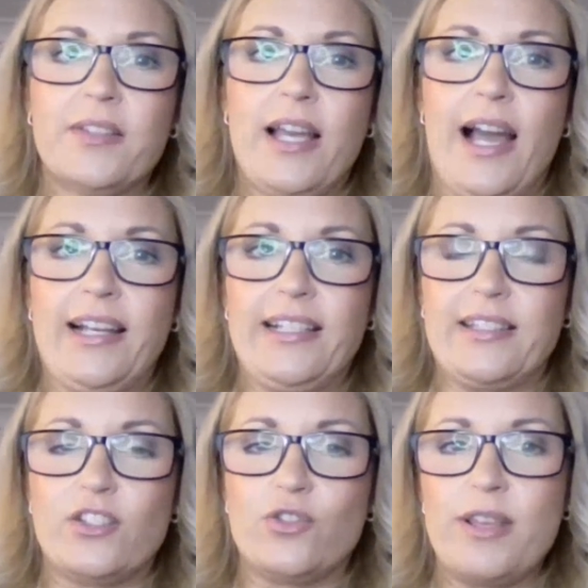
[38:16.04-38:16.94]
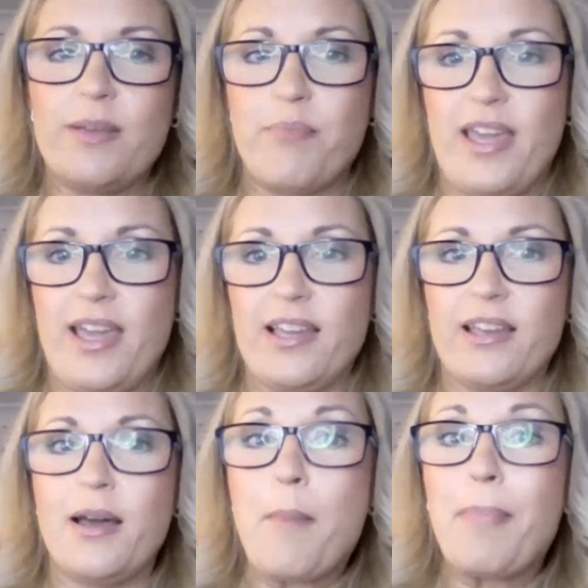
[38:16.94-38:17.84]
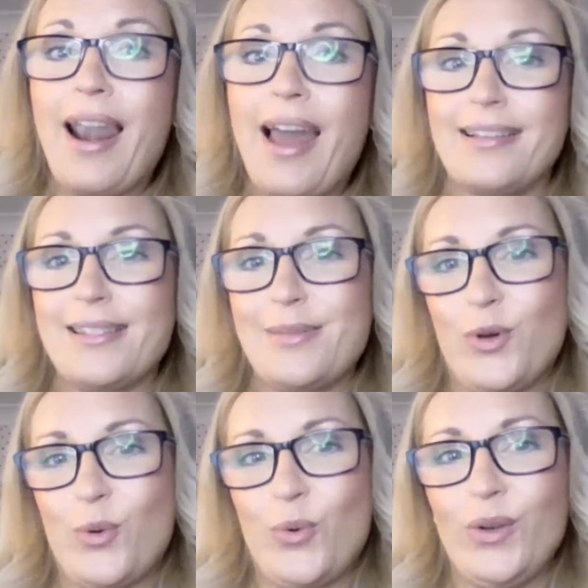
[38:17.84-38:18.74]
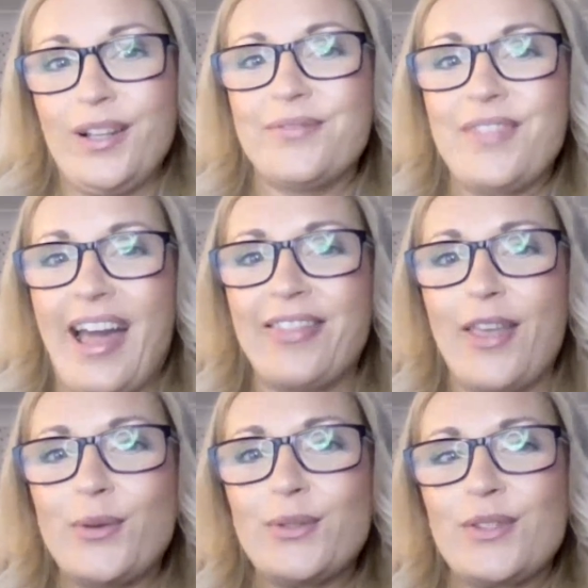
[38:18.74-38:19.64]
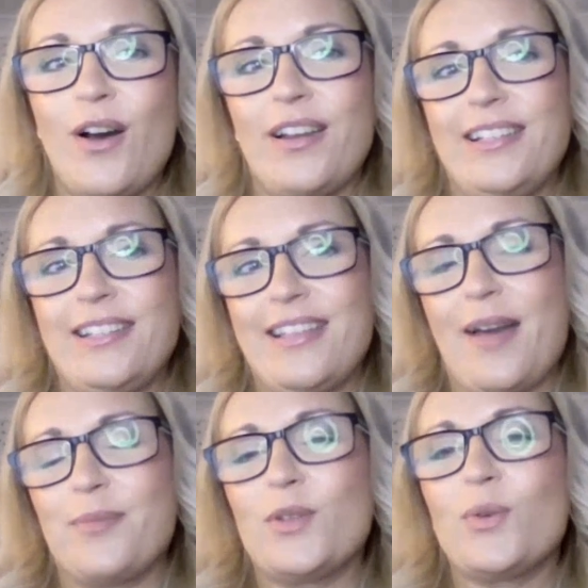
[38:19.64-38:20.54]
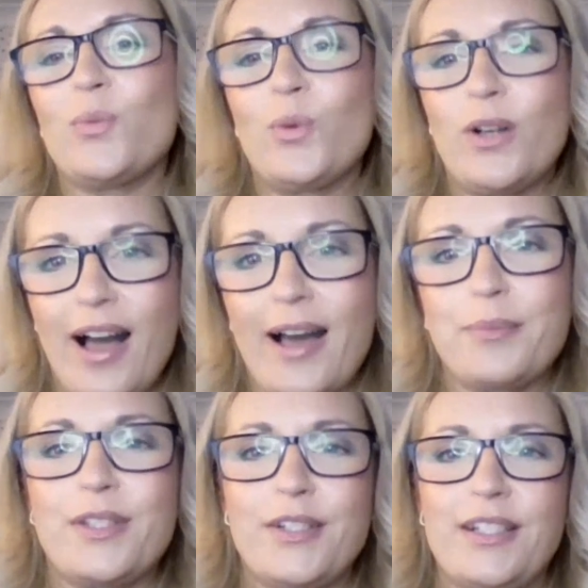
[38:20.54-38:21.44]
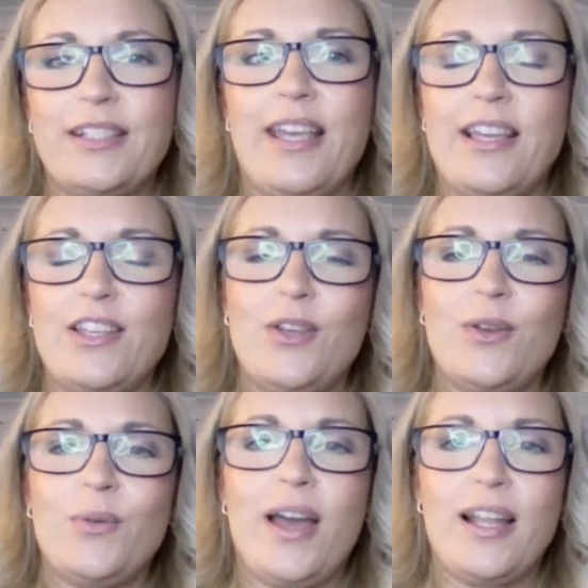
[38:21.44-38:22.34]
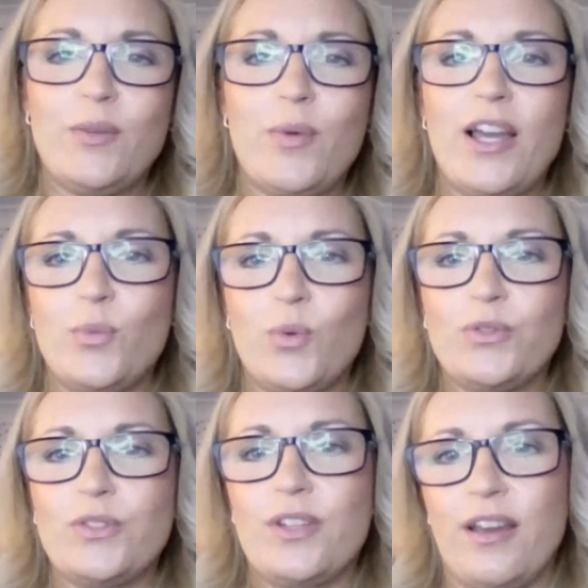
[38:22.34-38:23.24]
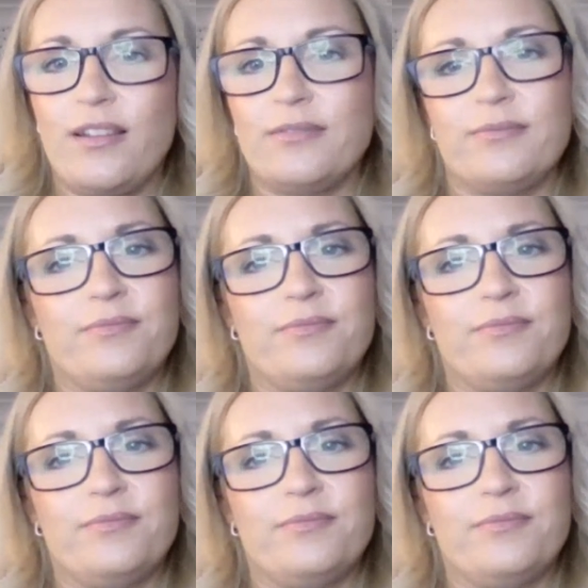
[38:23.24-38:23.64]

And it's dream big, plan small, and those tiny steps will absolutely take you anywhere you want to go.